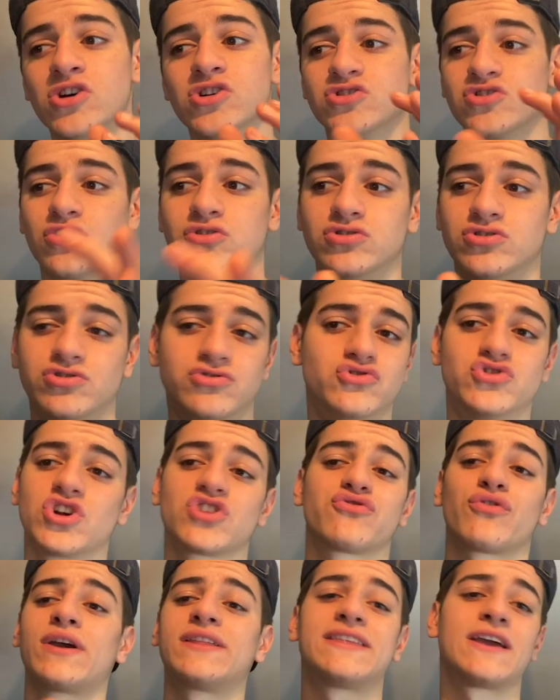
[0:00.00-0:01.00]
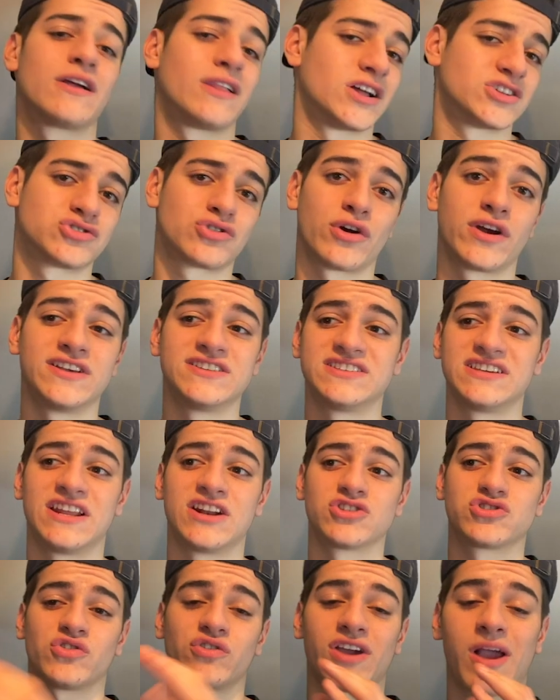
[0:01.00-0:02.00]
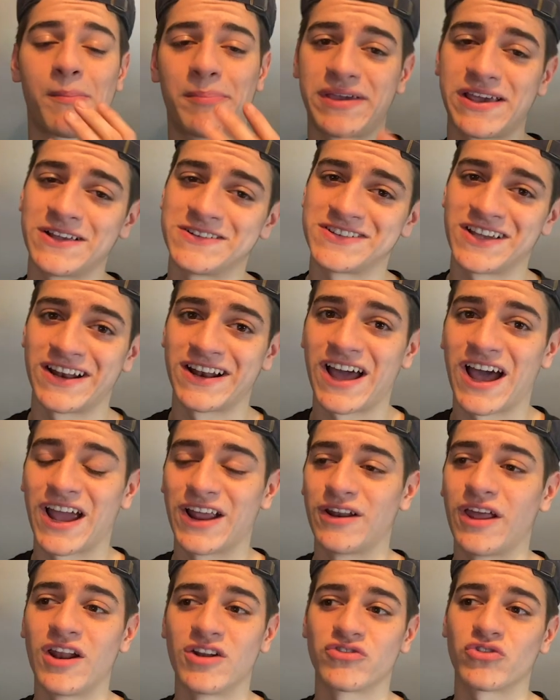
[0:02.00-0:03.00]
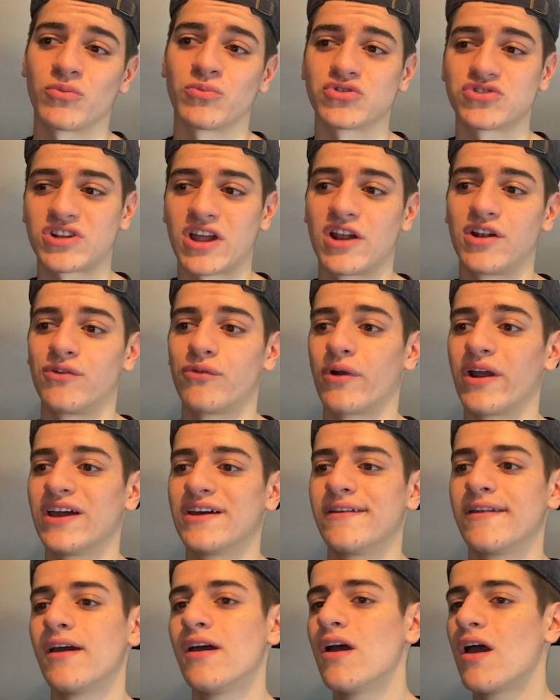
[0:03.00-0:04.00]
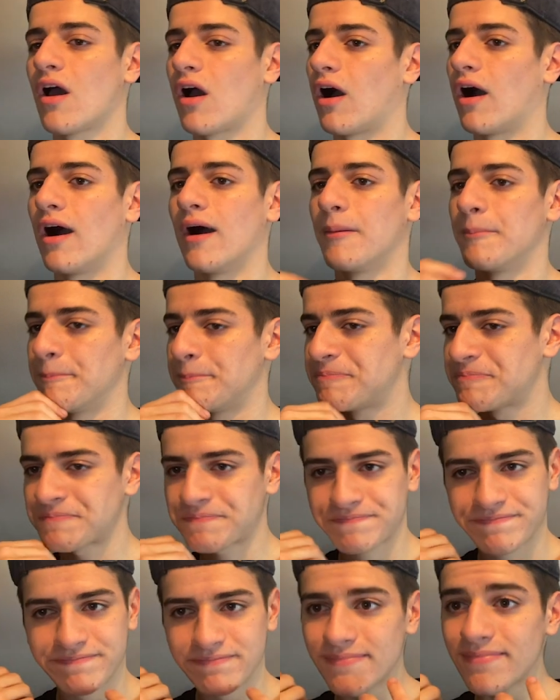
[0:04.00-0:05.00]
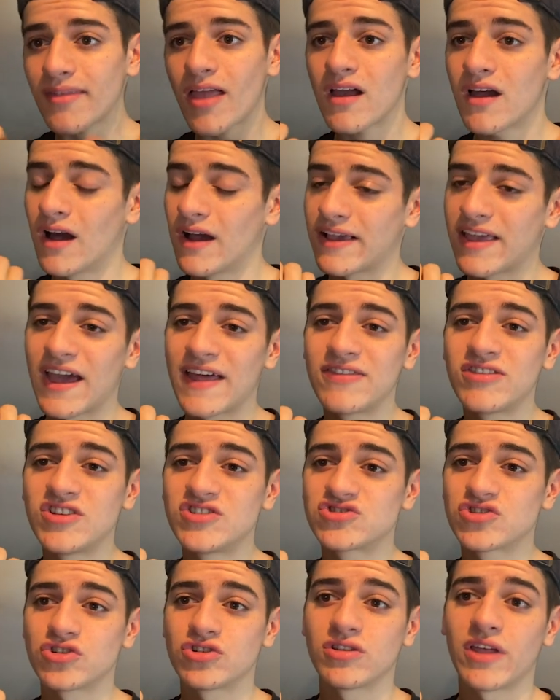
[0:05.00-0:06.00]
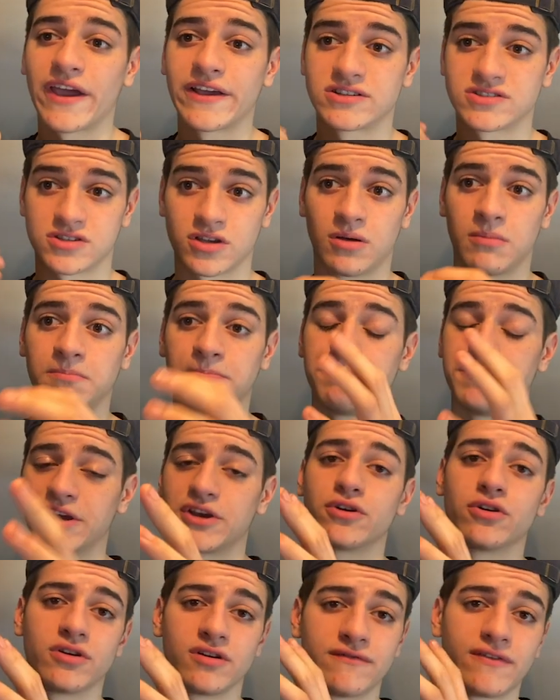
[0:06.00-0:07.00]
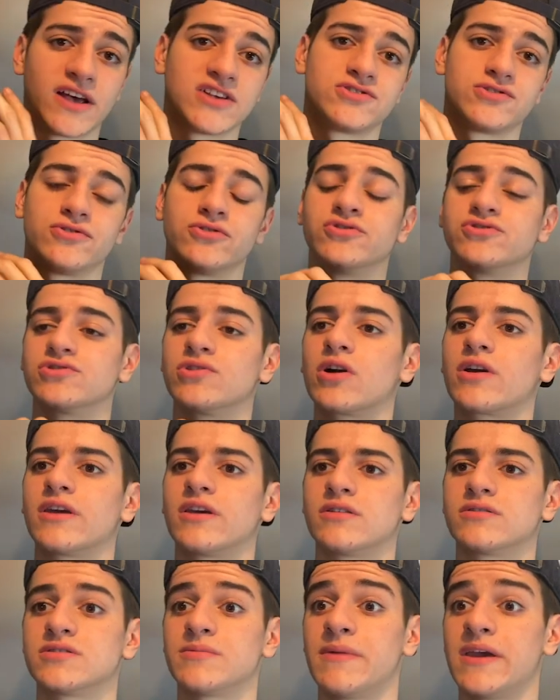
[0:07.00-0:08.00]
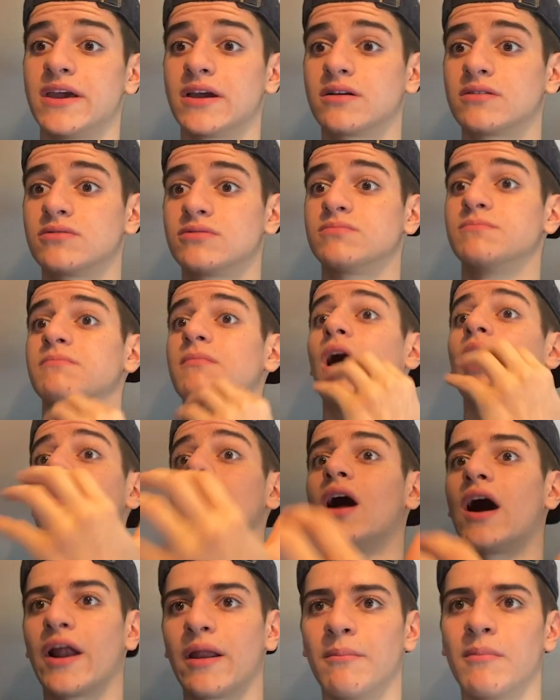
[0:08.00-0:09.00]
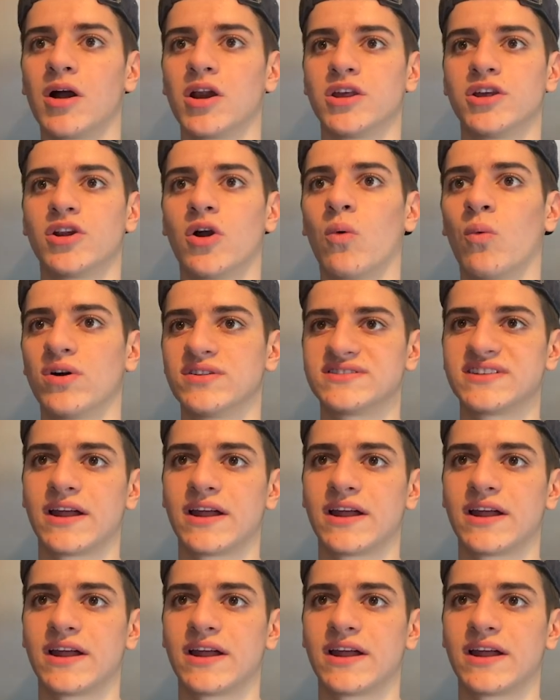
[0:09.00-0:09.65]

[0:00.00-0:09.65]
So just right there, that's crazy, and it's only a PSA 9, and it's almost 10 grand. Again, these are like some bigger investors looking to make a lot of money, you know, once